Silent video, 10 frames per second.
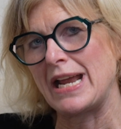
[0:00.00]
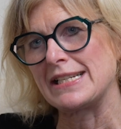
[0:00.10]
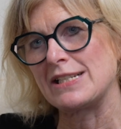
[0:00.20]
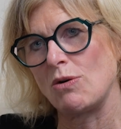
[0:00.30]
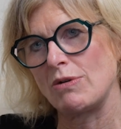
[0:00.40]

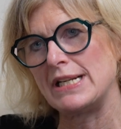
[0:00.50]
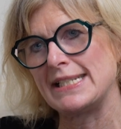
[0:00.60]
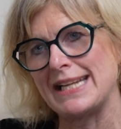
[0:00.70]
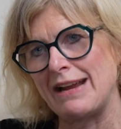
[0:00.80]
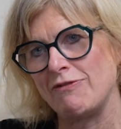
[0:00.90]
it's not really
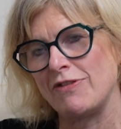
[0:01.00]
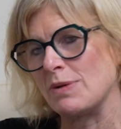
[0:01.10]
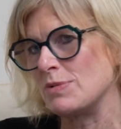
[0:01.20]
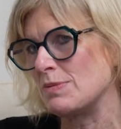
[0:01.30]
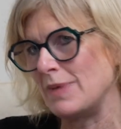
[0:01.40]
safe for
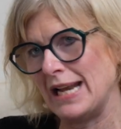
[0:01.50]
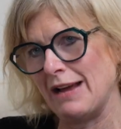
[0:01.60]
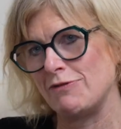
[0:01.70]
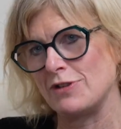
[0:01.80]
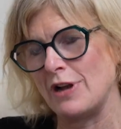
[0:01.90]
them to be
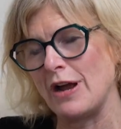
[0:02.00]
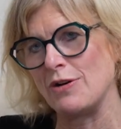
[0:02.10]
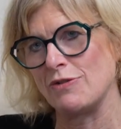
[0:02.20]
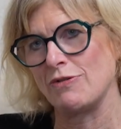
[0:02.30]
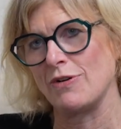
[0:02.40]
left
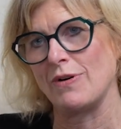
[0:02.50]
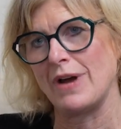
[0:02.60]
alone for